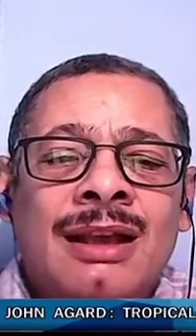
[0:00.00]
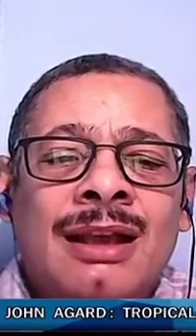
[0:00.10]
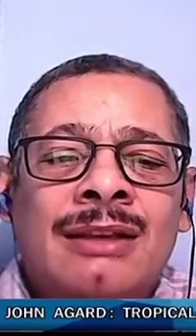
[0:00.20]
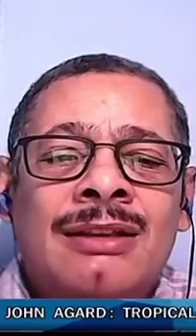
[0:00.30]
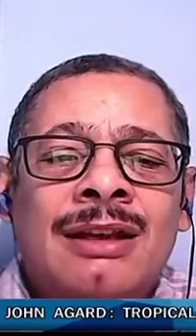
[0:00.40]

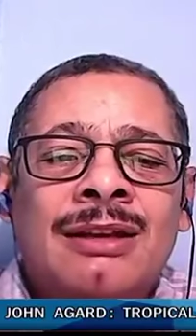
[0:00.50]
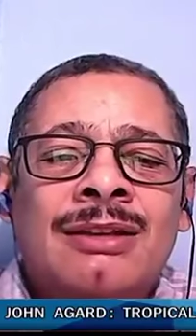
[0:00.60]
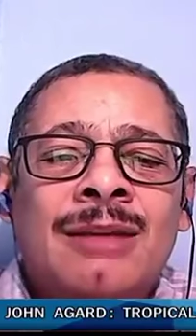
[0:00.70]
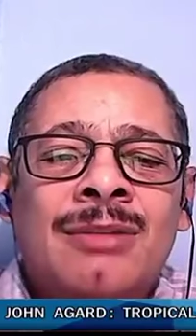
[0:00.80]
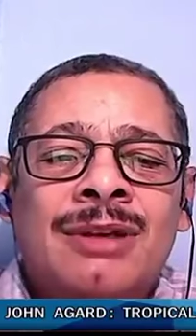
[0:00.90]
and there are a
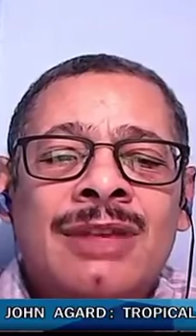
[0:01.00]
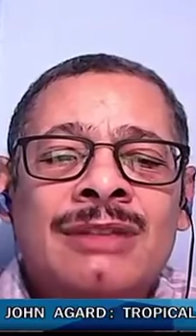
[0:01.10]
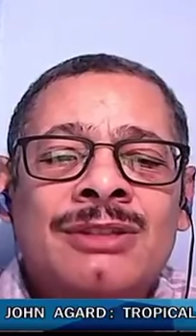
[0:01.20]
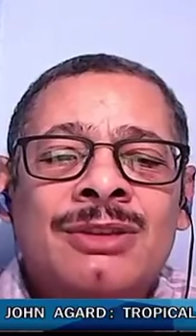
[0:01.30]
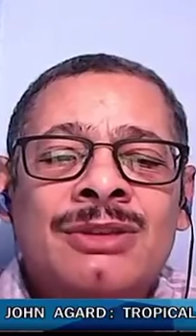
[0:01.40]
number of
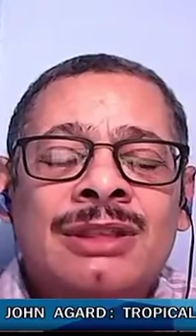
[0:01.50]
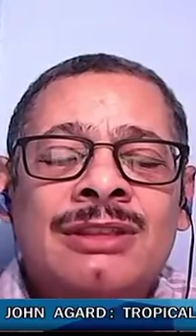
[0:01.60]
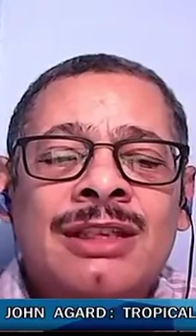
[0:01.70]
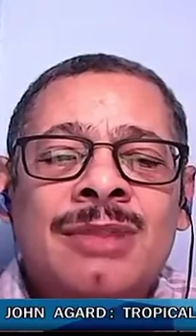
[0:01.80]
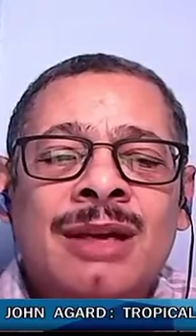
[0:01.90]
issues that
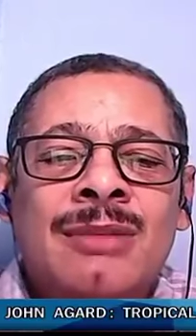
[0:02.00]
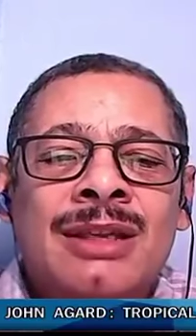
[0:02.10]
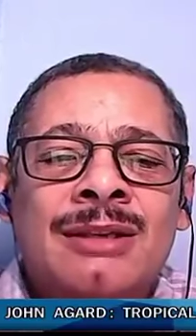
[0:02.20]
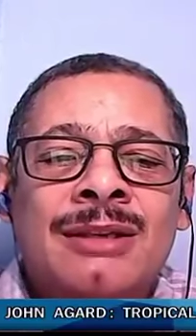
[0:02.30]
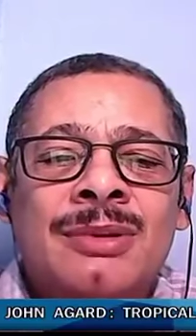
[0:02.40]
keep coming
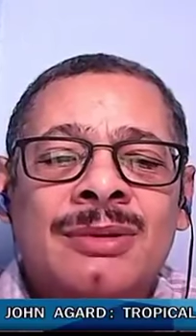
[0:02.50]
up.